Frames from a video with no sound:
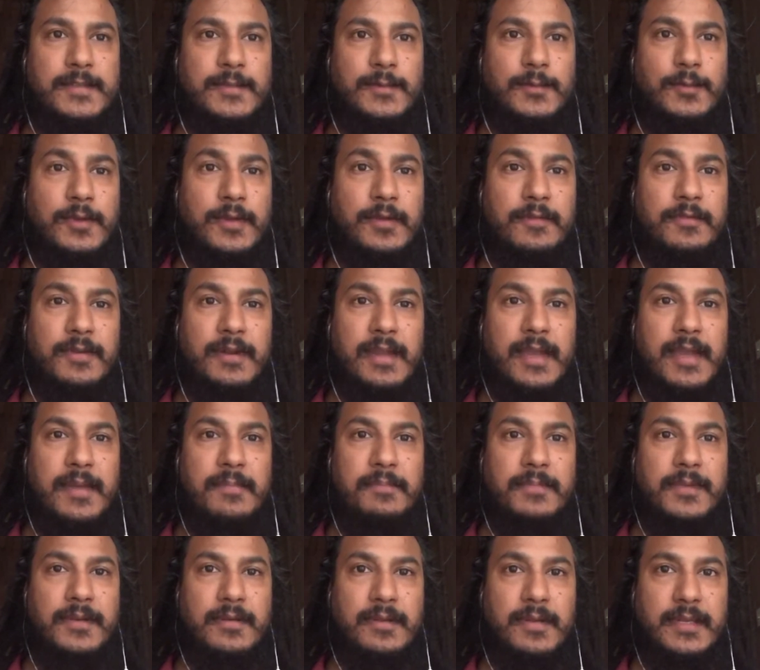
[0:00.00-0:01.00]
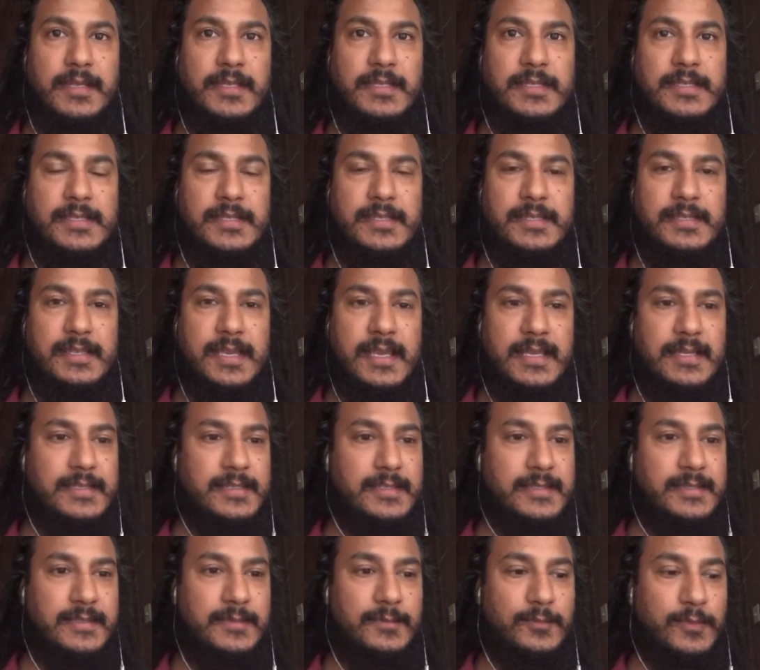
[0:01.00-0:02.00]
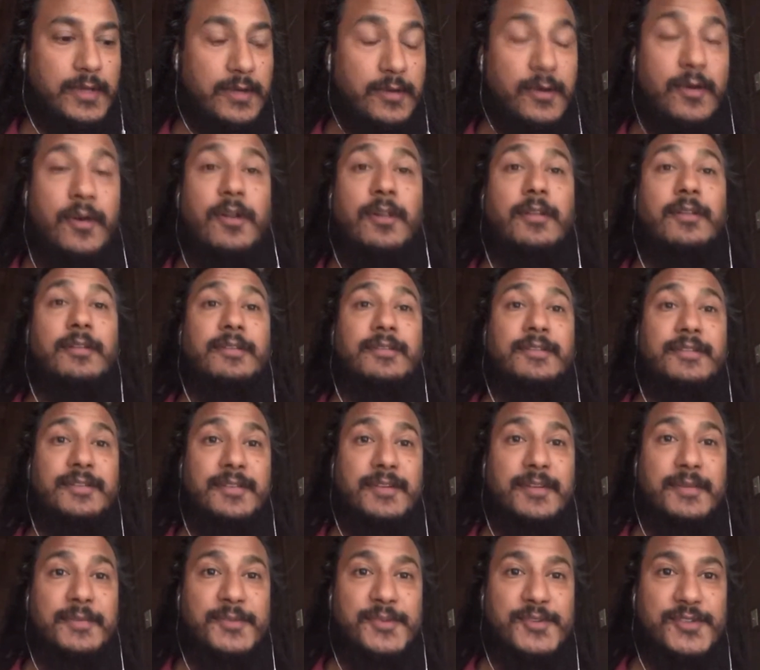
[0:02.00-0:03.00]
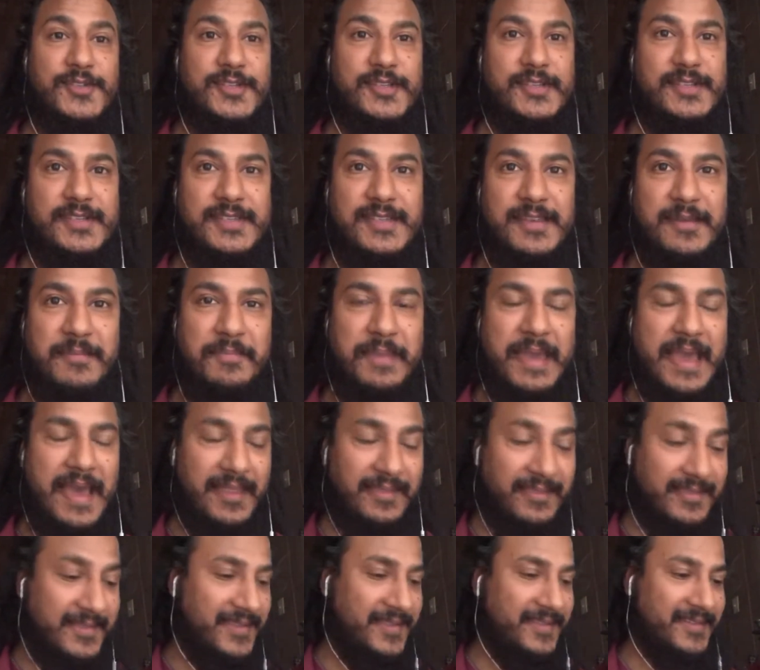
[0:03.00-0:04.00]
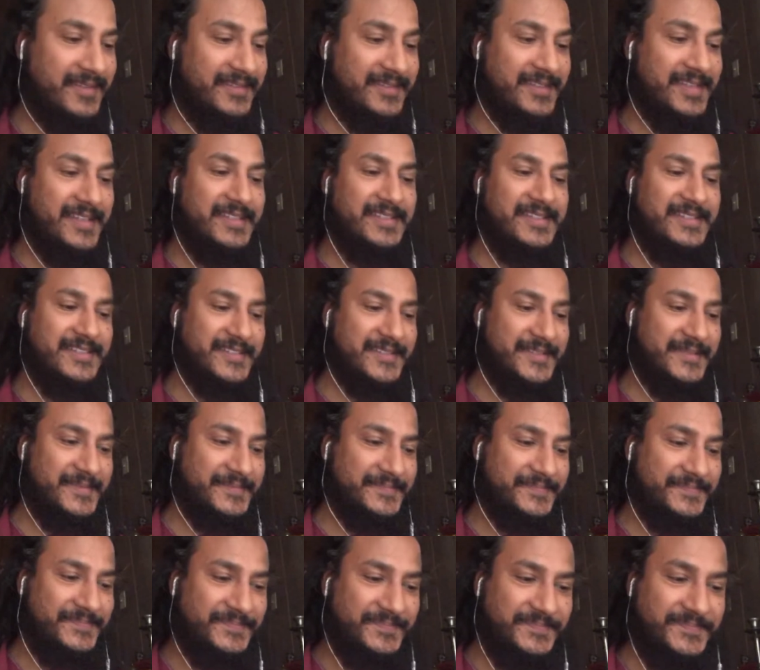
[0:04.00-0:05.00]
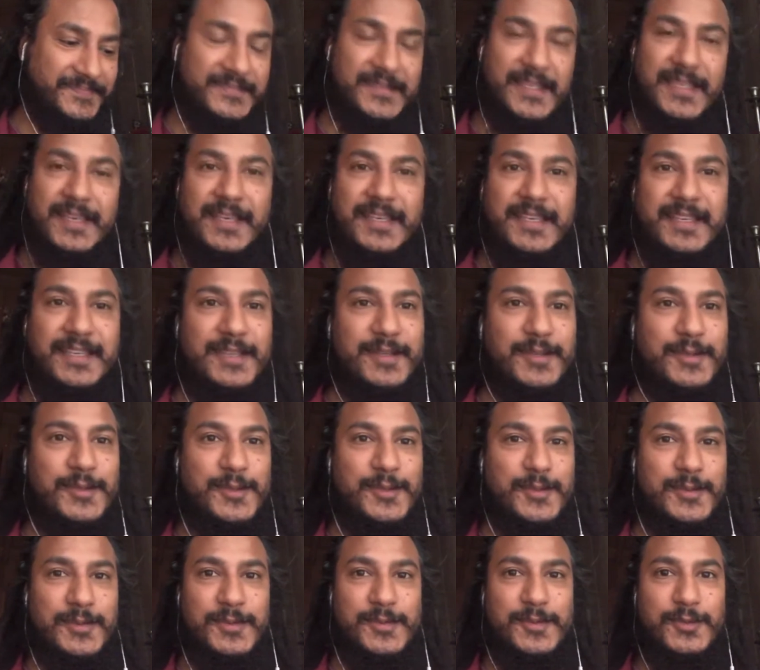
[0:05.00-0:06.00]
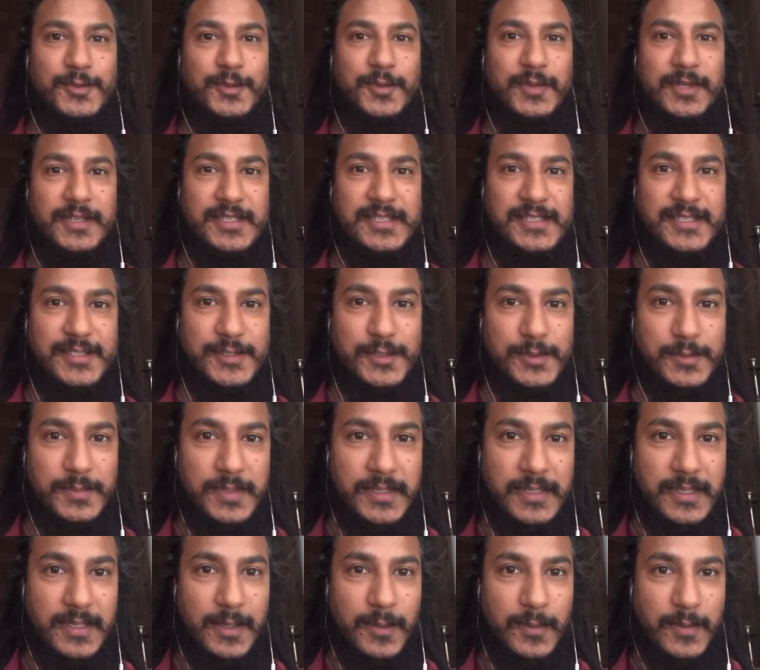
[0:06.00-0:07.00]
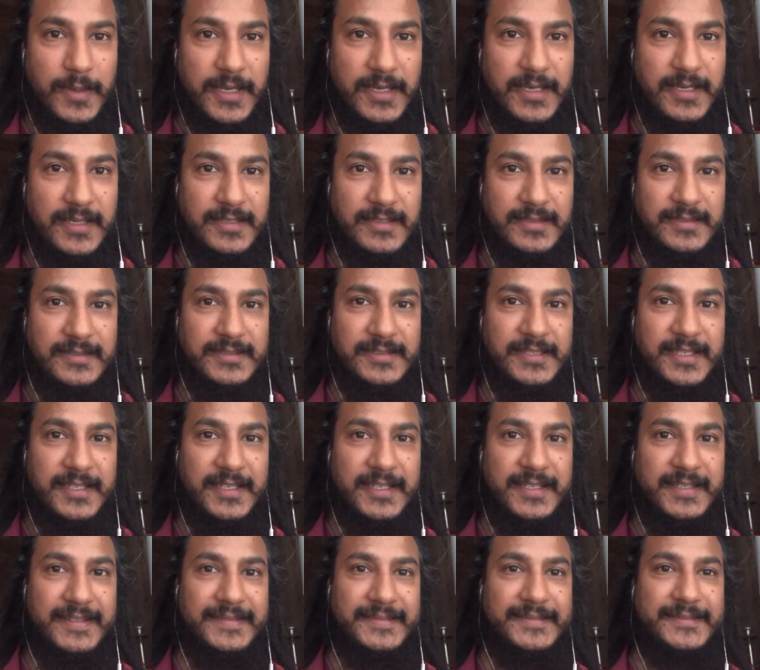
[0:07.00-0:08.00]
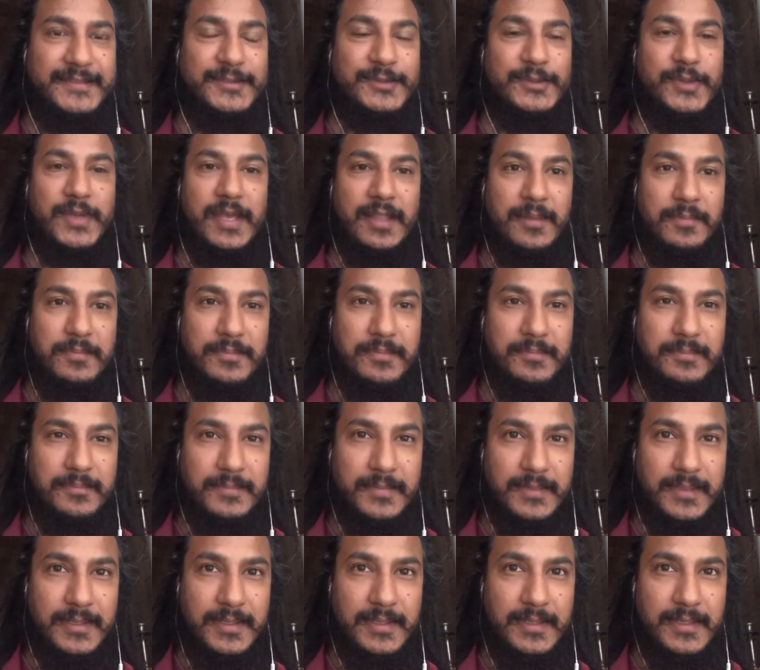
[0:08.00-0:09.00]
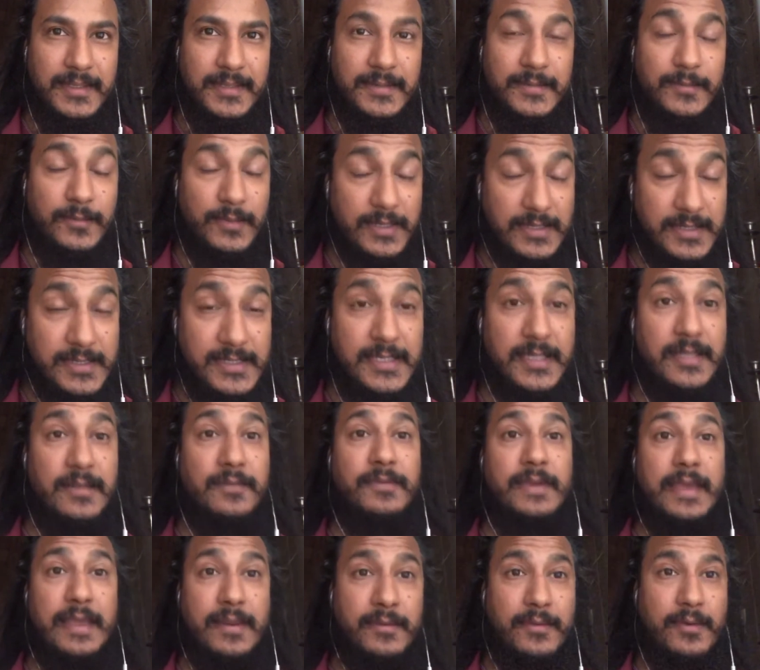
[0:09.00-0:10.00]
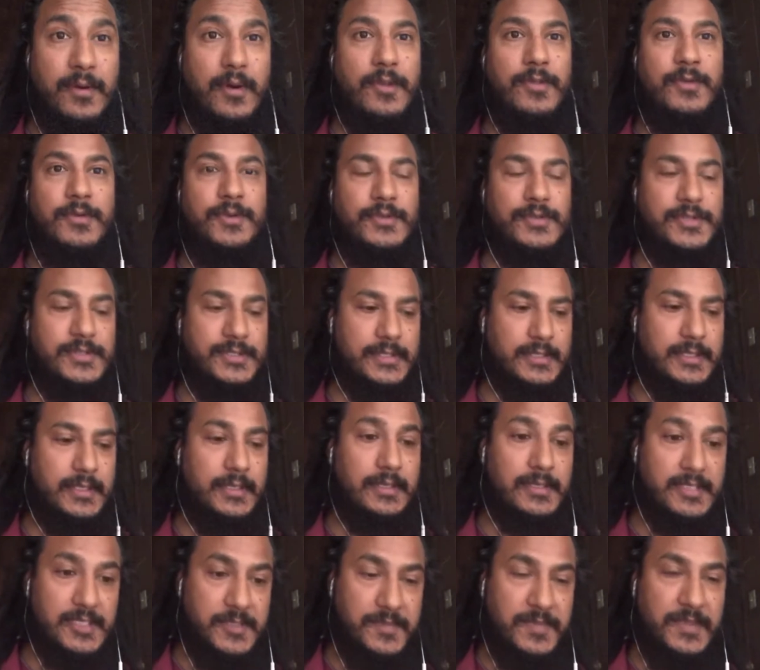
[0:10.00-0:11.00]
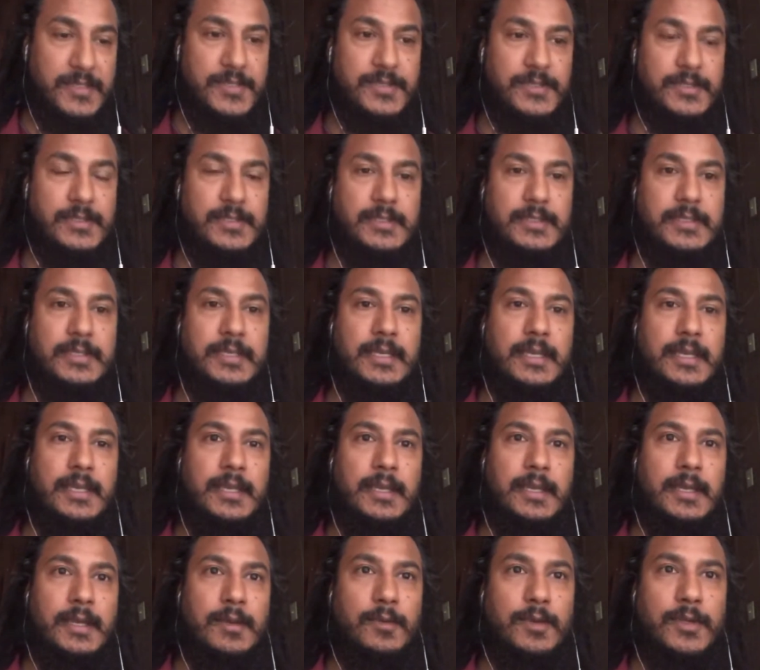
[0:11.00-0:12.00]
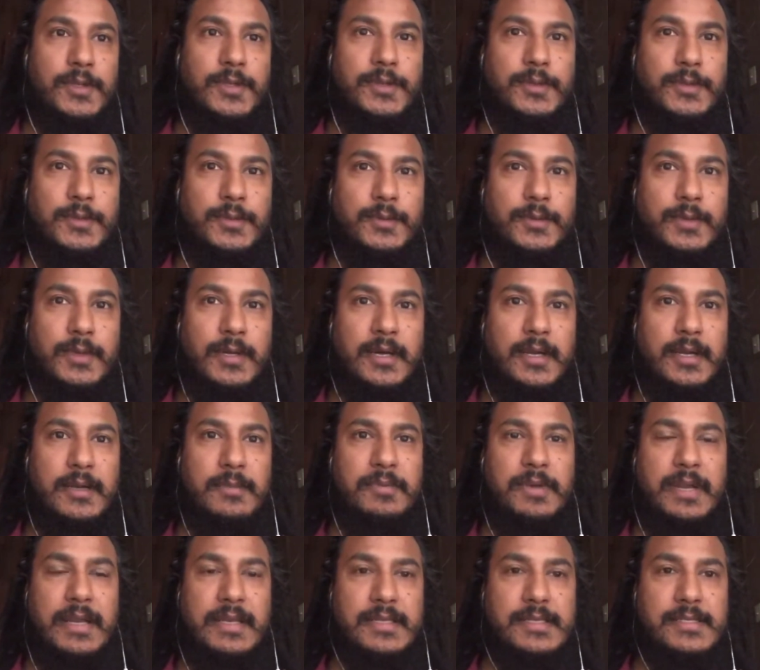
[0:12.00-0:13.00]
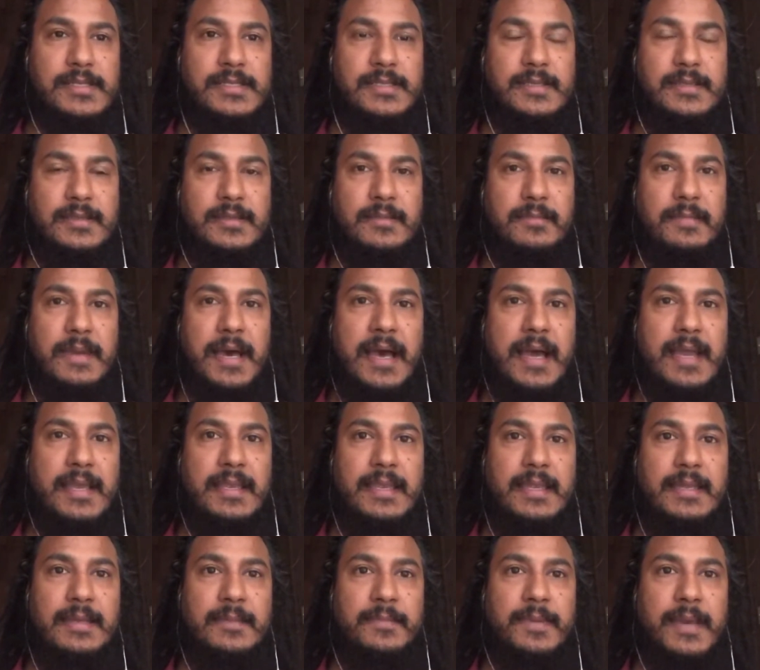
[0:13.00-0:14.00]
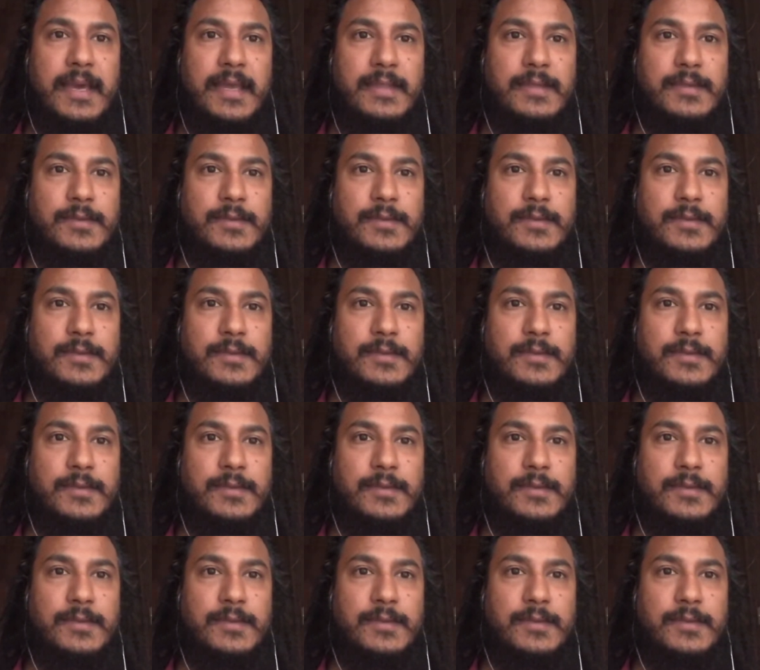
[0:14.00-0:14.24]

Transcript: whoever I am connected, that we're all on the almost same path, that to wanting to be awakened, to help oneself and others, especially when you are practicing the Mahayana path.